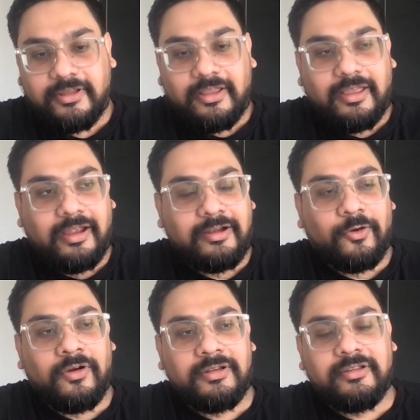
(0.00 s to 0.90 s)
And
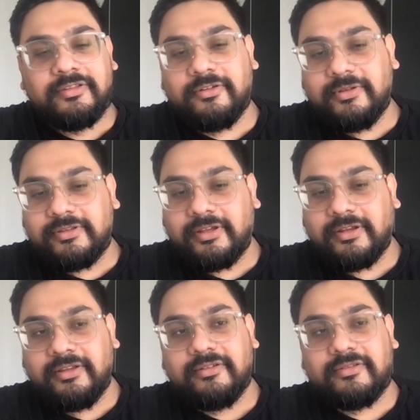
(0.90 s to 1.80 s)
all the servers
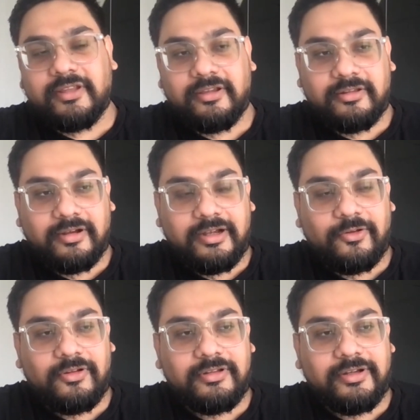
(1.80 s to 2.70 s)
are in sync, right?
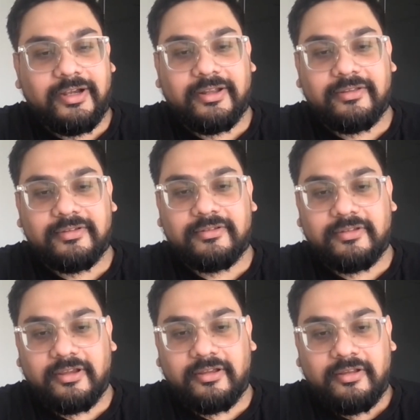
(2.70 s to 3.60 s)
All the data is in sync.